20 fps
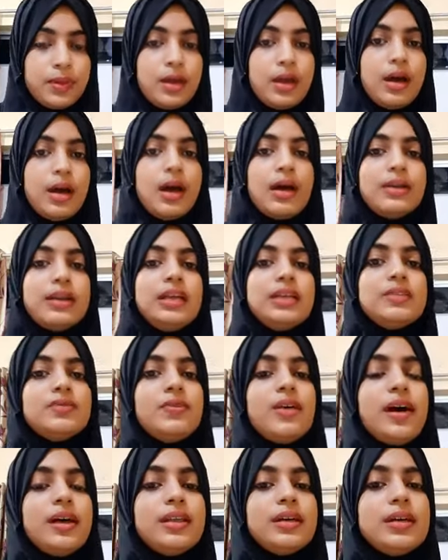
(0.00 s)
Hari's
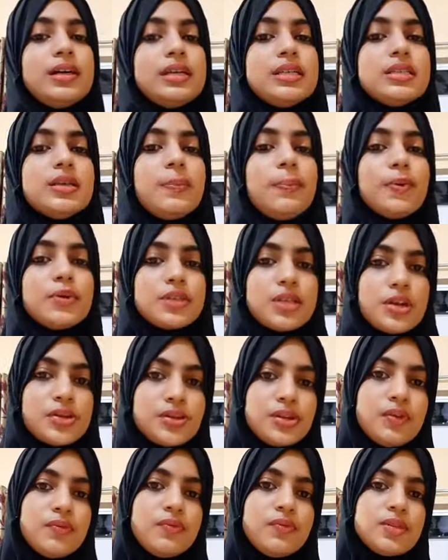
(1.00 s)
father is a
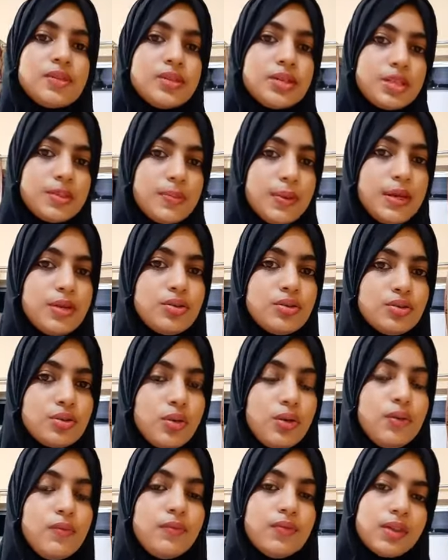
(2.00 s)
possession which is being
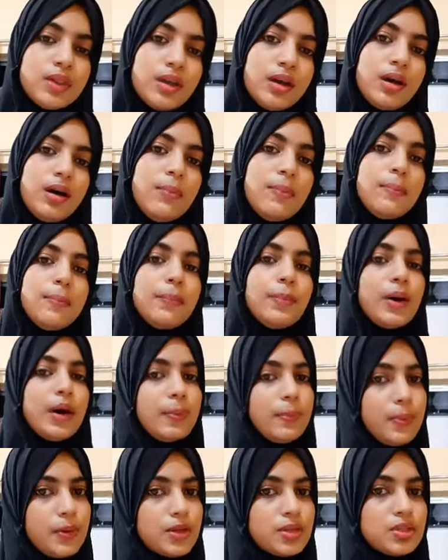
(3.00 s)
shown with a
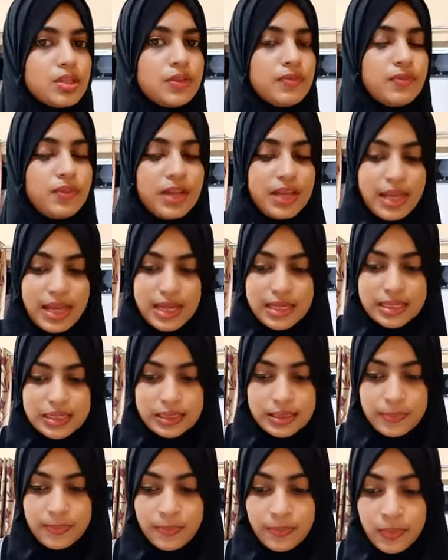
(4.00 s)
apostrophe S.
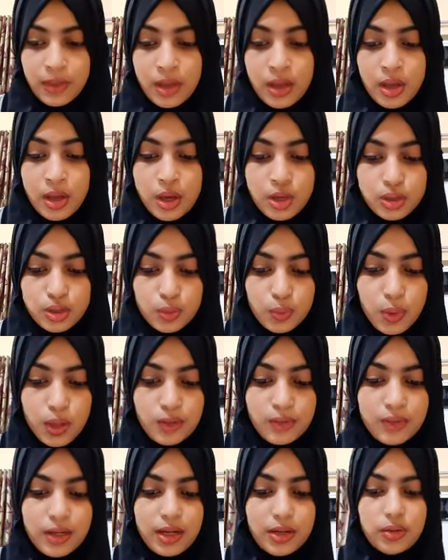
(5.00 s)
So
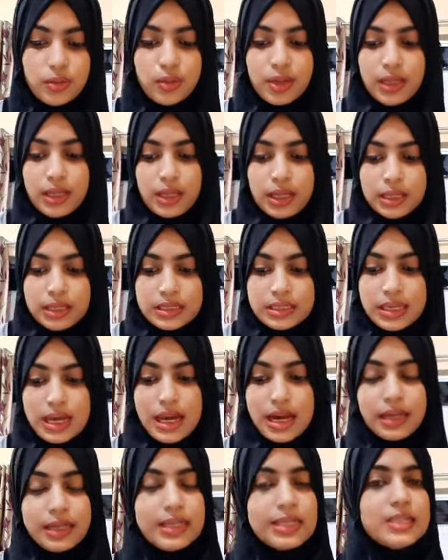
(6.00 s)
what we are doing is
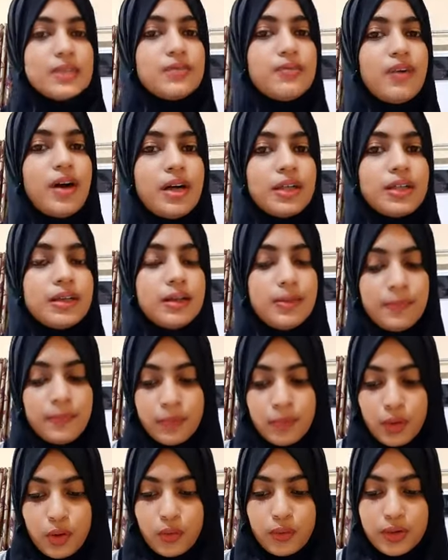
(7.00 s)
Hari's father
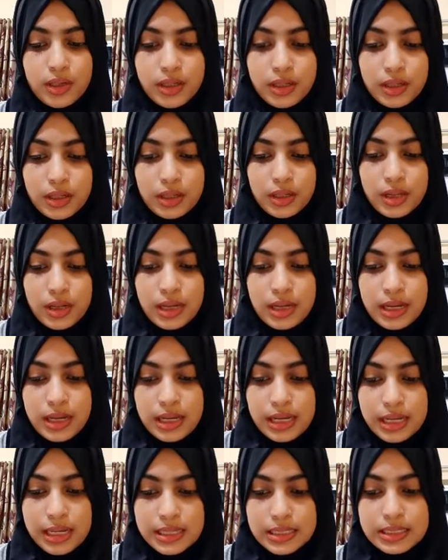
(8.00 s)
over here
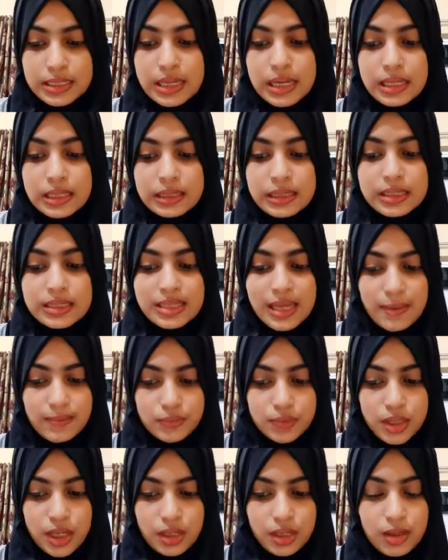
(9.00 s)
is the
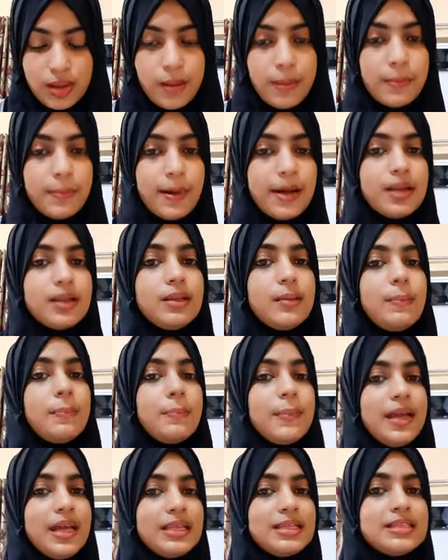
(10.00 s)
subject, but the
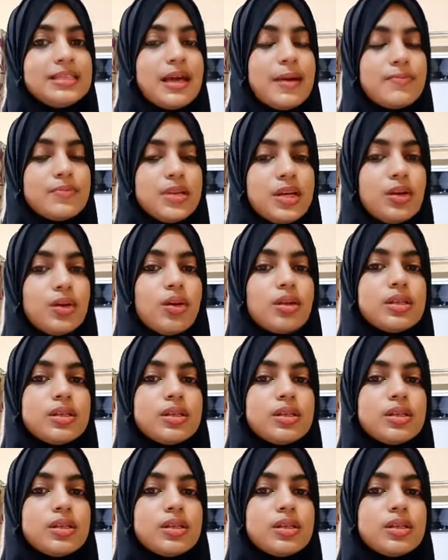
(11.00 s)
main subject or the